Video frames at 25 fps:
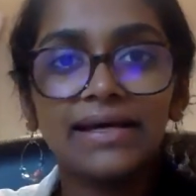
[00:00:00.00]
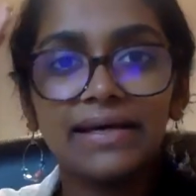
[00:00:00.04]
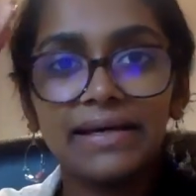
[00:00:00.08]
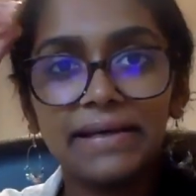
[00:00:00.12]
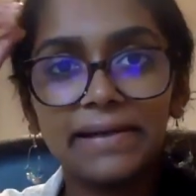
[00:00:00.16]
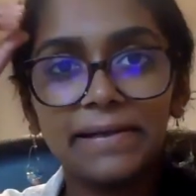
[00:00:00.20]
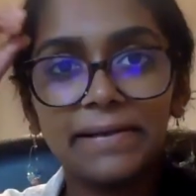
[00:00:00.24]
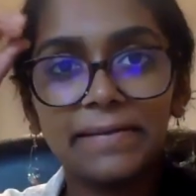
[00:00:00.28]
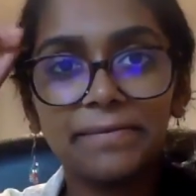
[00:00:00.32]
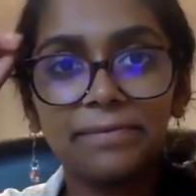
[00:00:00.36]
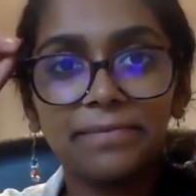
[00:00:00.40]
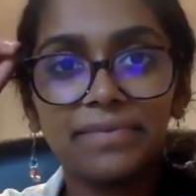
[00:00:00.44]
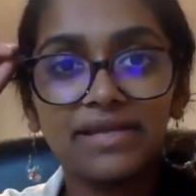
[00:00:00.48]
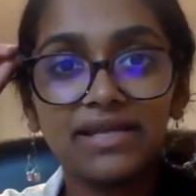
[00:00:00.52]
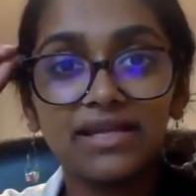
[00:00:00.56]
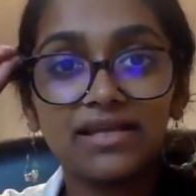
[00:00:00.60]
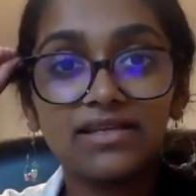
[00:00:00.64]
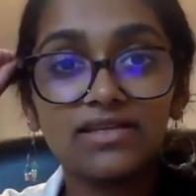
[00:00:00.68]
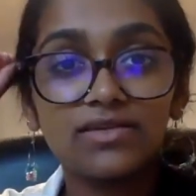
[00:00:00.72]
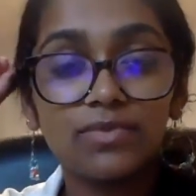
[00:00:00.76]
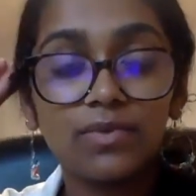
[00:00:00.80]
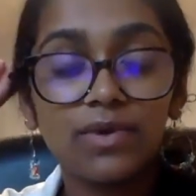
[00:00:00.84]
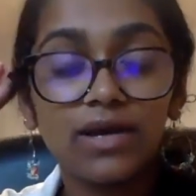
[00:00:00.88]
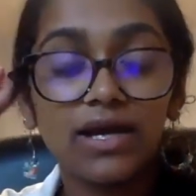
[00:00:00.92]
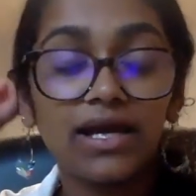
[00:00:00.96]
um, but
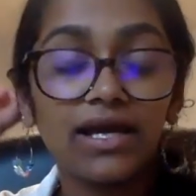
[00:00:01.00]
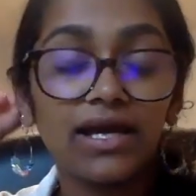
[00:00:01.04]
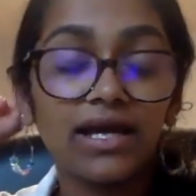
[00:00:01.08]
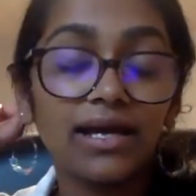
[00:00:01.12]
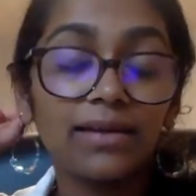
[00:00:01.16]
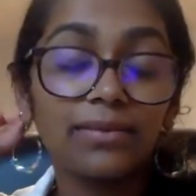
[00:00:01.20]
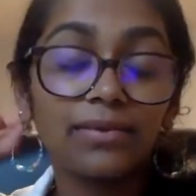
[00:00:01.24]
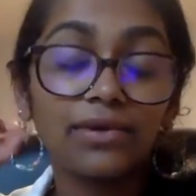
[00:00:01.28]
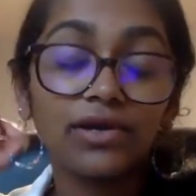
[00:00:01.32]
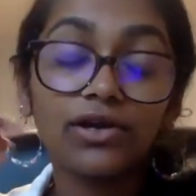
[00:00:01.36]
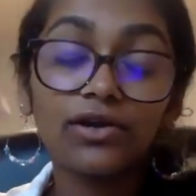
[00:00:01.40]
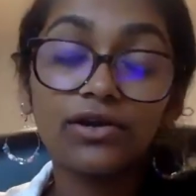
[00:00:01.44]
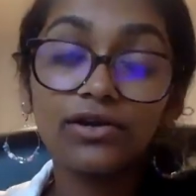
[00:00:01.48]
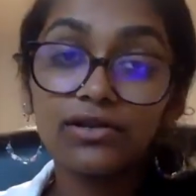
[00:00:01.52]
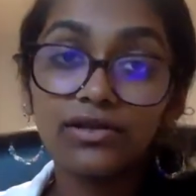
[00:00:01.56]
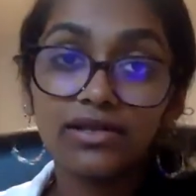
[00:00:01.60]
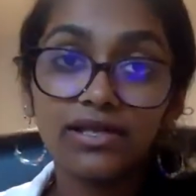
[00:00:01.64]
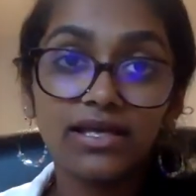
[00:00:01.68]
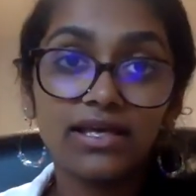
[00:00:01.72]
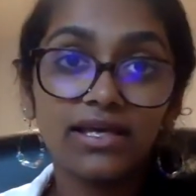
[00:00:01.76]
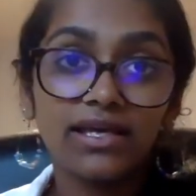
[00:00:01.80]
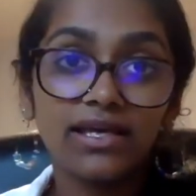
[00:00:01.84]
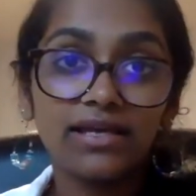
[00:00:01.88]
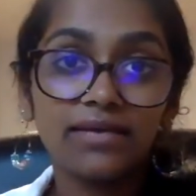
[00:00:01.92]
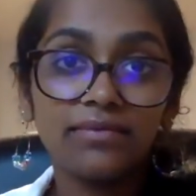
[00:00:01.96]
that's why i'm
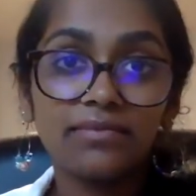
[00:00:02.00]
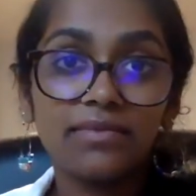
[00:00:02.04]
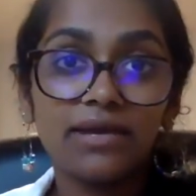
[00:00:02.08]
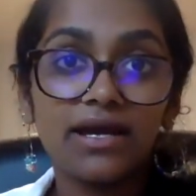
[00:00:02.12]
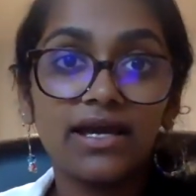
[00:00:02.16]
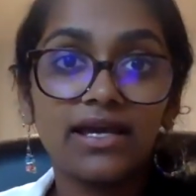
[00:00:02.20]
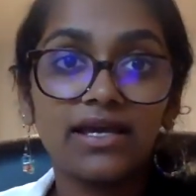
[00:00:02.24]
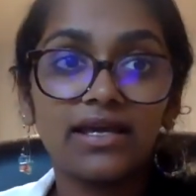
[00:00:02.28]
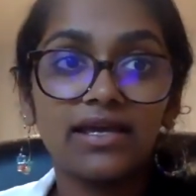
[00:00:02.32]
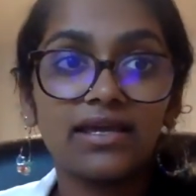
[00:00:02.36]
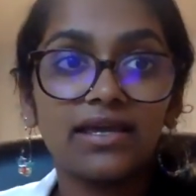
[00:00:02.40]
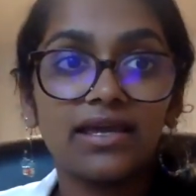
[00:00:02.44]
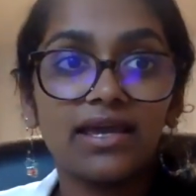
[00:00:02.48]
currently in my